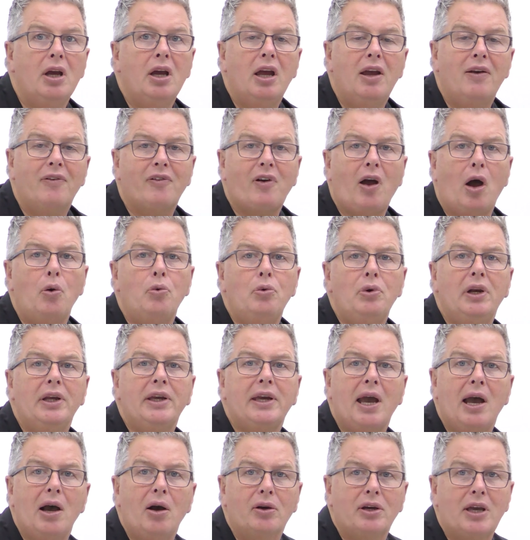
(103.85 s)
If
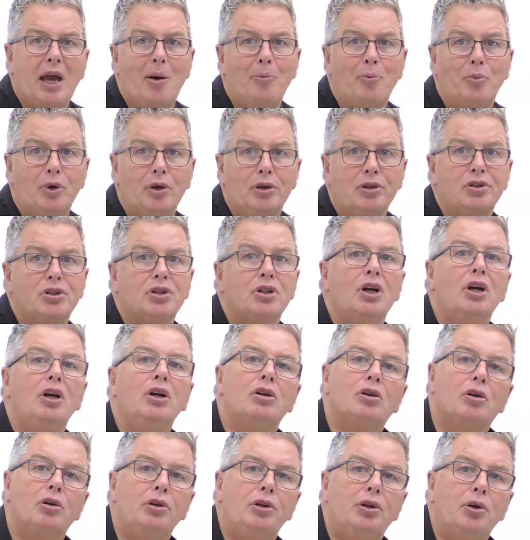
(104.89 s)
only our cameras
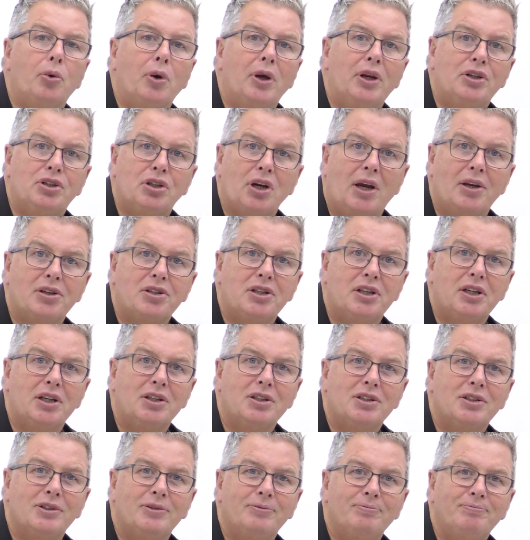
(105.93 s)
could do it
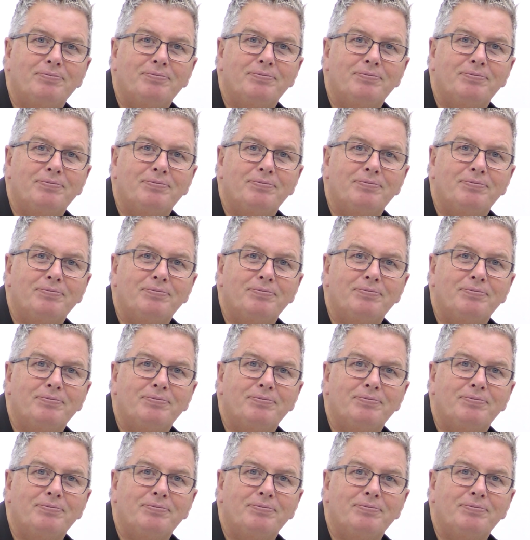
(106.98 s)
justice.